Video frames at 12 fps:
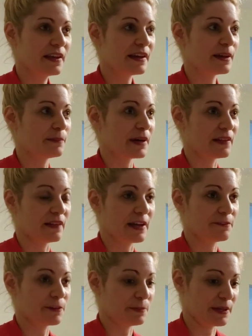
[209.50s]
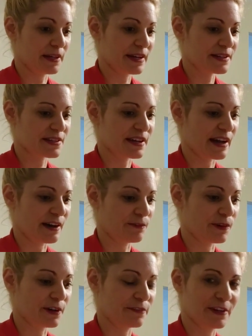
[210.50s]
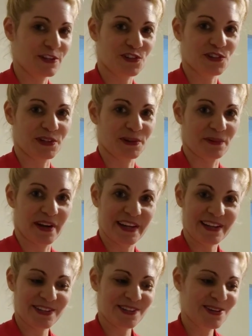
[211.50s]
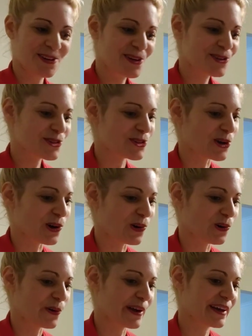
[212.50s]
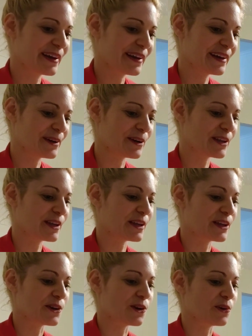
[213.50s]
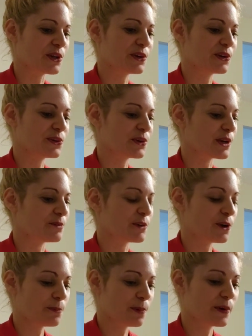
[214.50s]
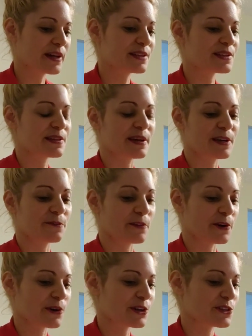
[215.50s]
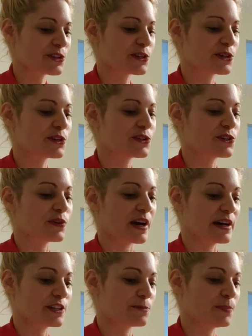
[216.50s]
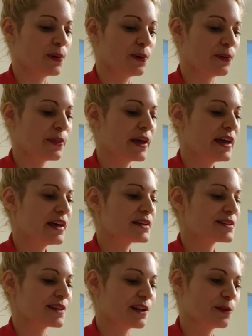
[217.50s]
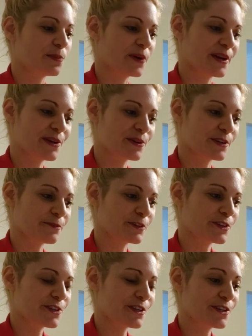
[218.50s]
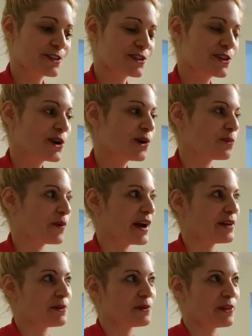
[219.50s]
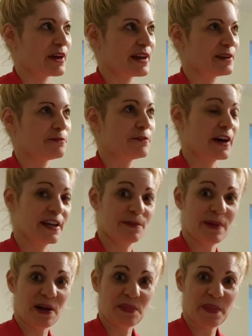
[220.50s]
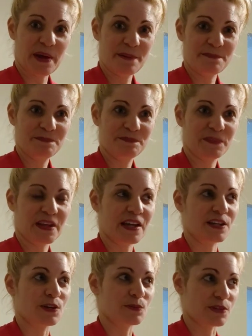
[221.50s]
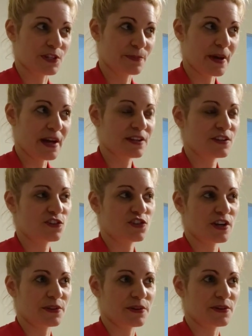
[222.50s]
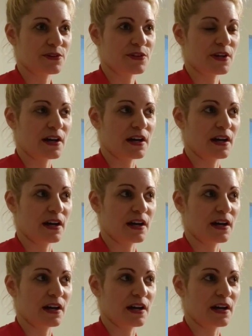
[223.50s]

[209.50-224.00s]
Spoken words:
in my life. It'd be nice to have one eventually, right? So, you give your points, they give their concerns, you guys both celebrate your differences rather than fight about them, and you respect each other's